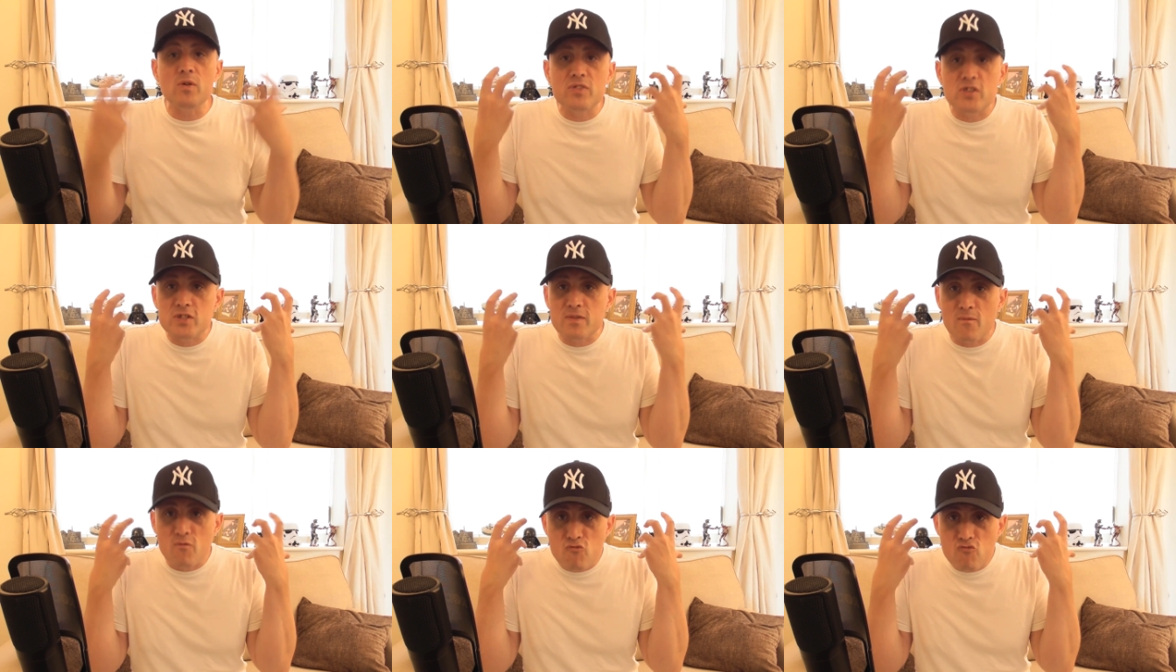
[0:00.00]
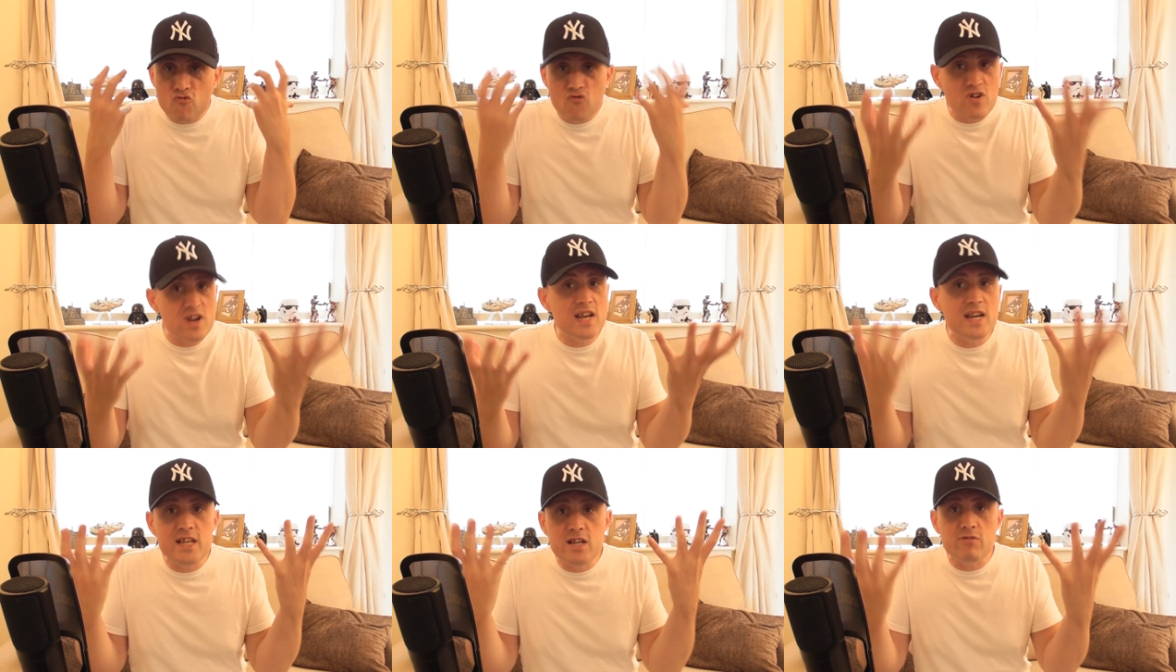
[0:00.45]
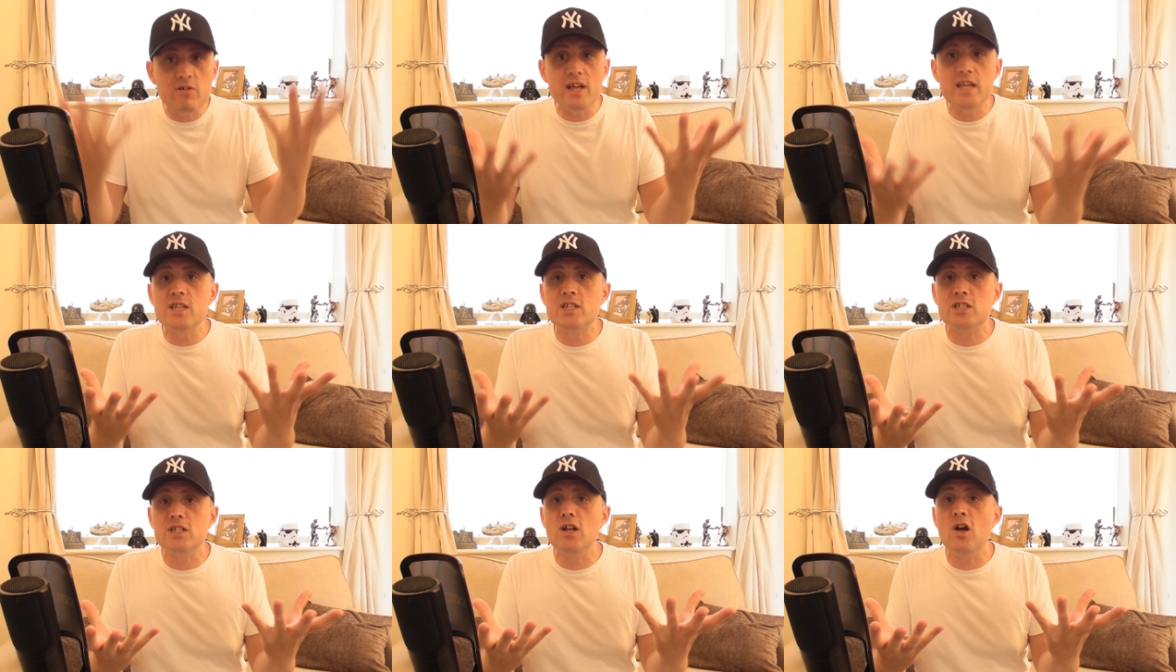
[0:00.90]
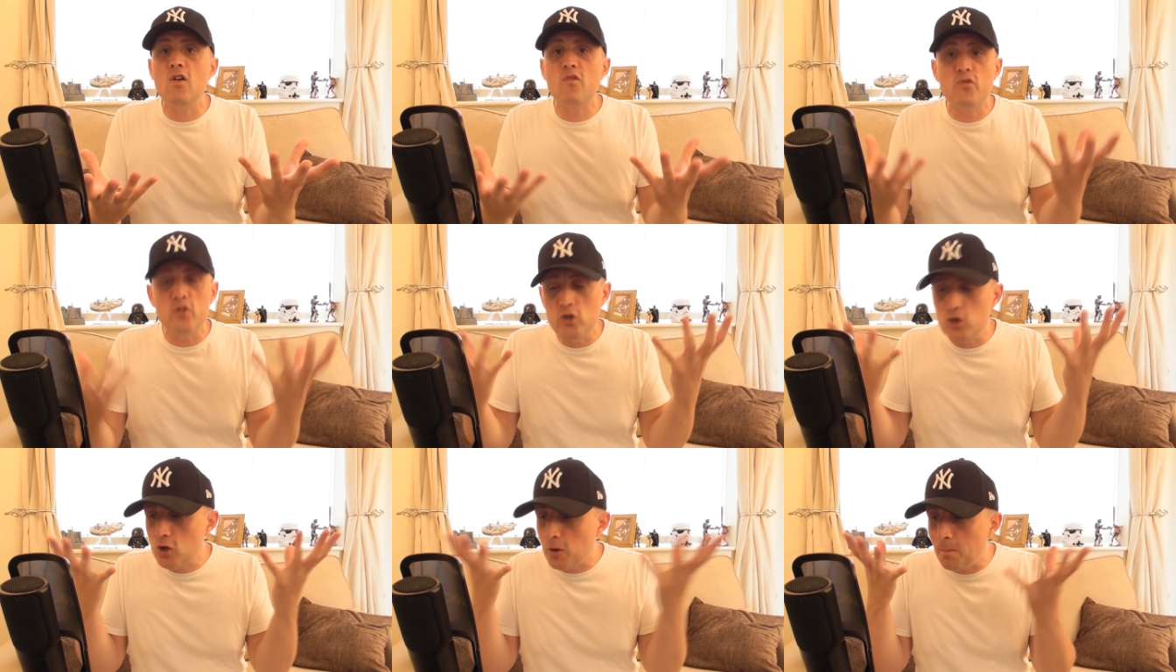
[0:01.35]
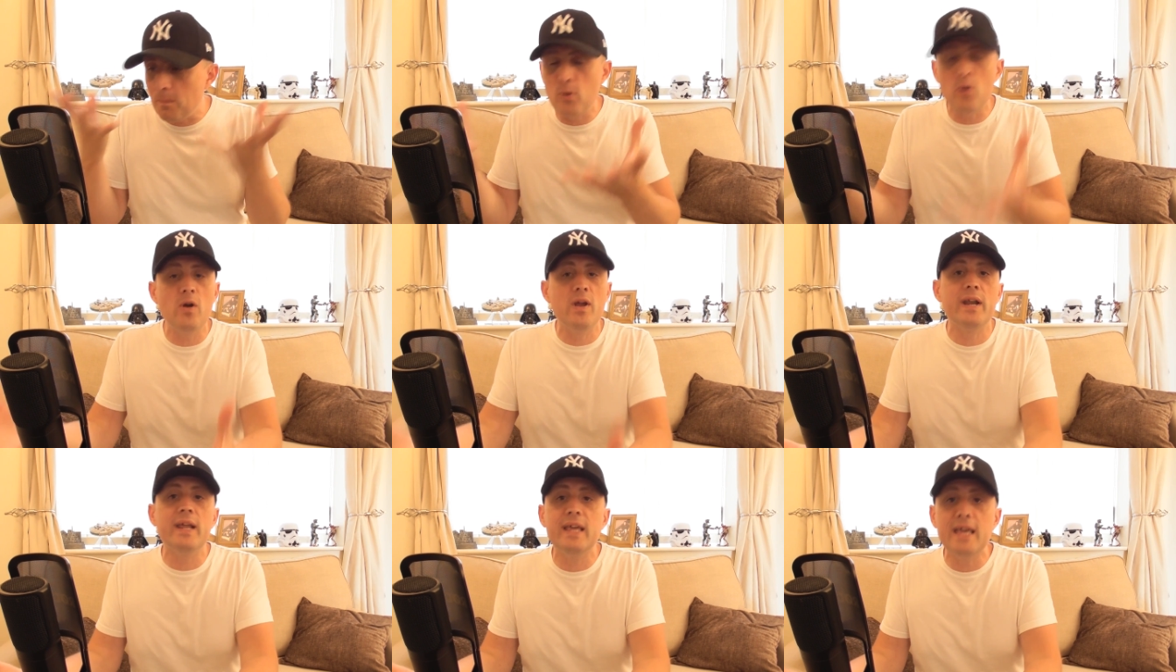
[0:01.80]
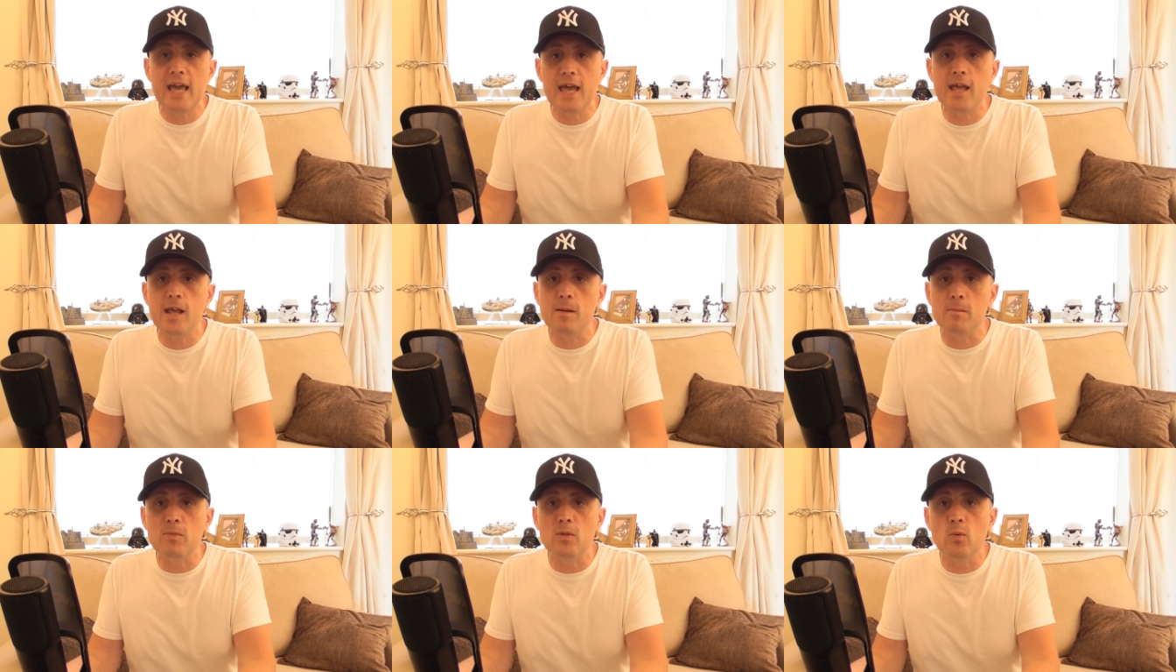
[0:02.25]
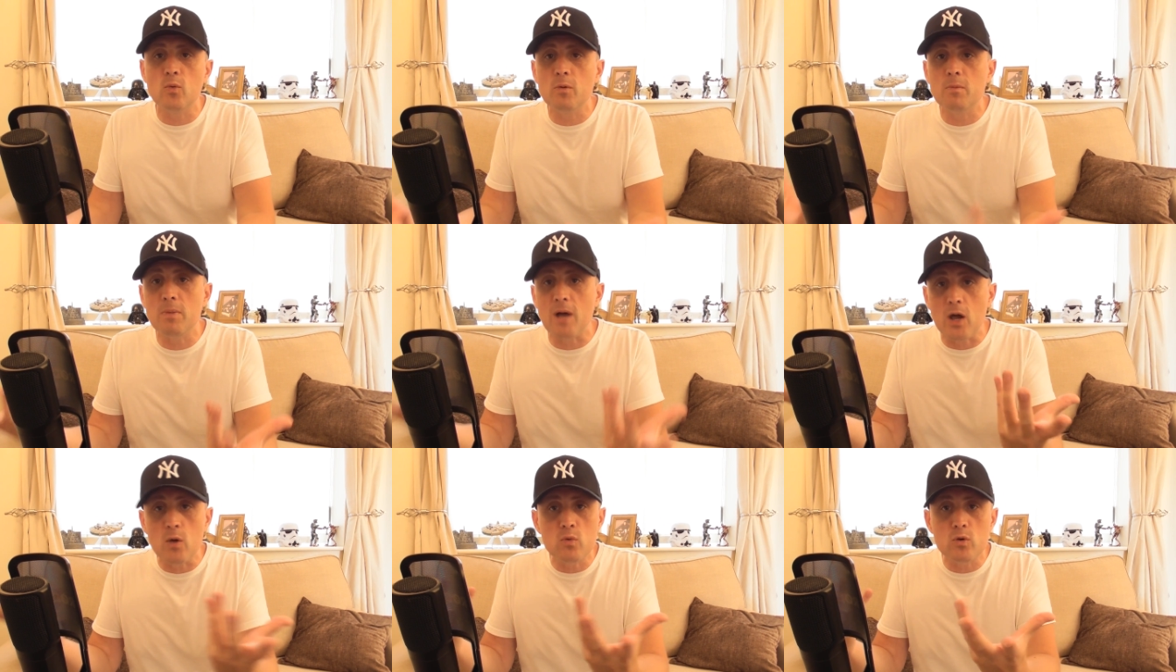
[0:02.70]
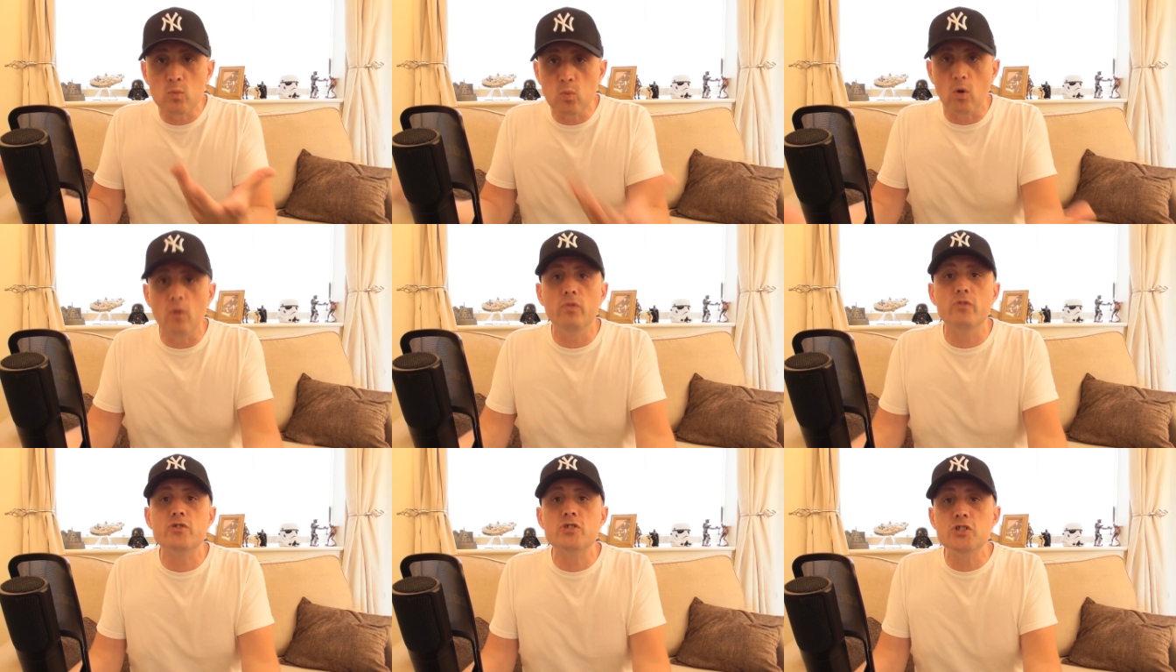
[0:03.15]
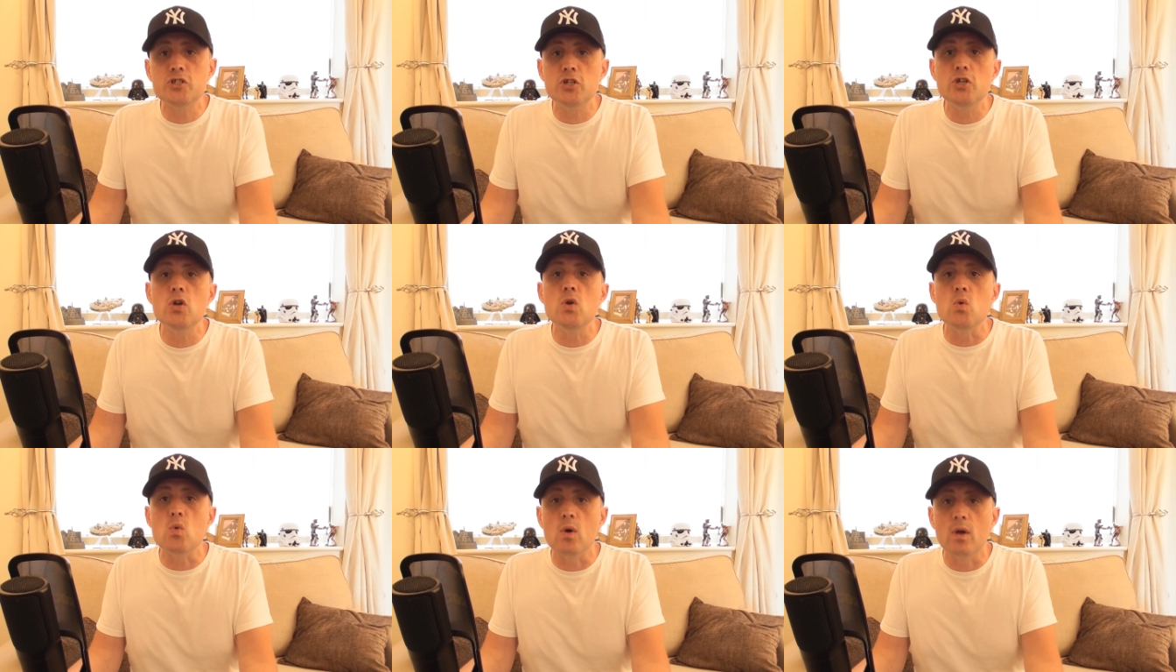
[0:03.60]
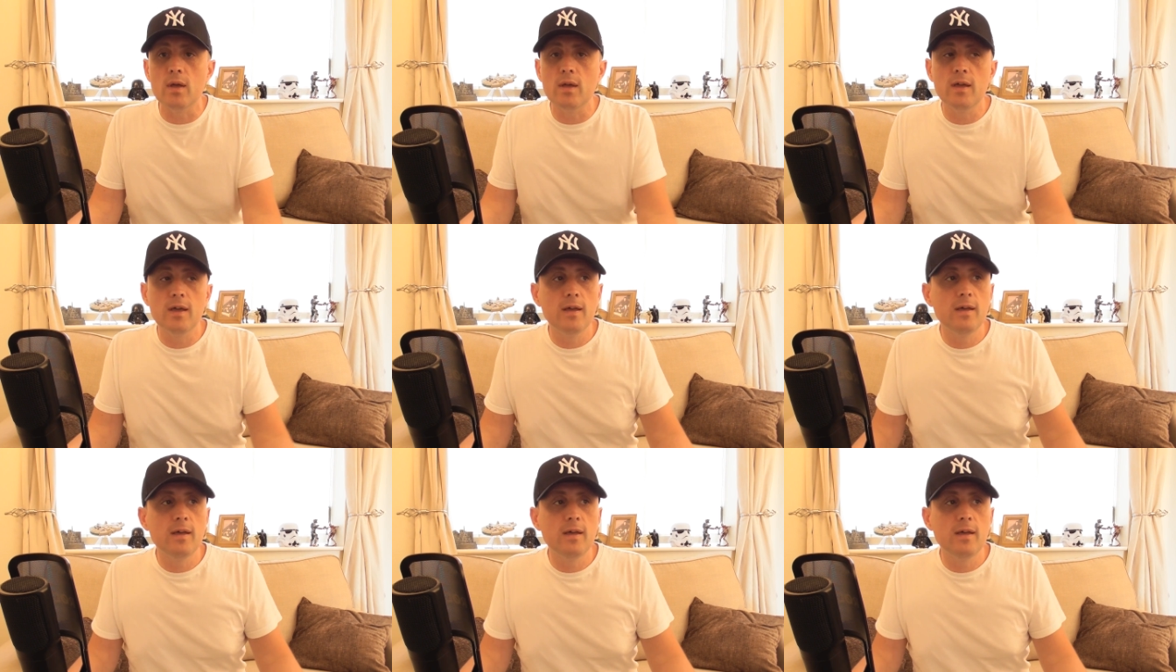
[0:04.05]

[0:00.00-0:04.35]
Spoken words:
with some really great stuff that you could put in a game that I would want to do.